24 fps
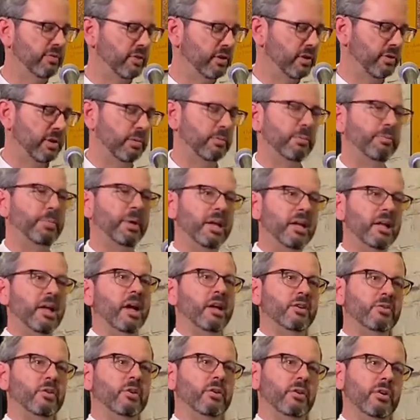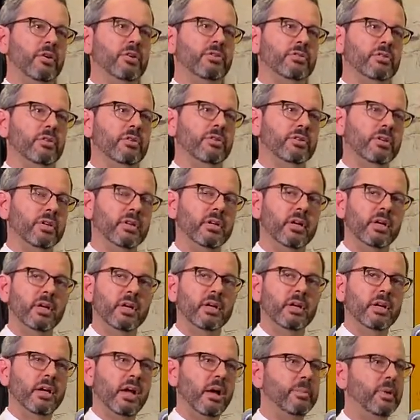even though I'm a pediatric neurosurgeon,
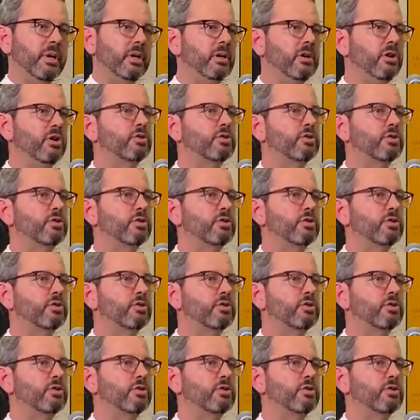I'm a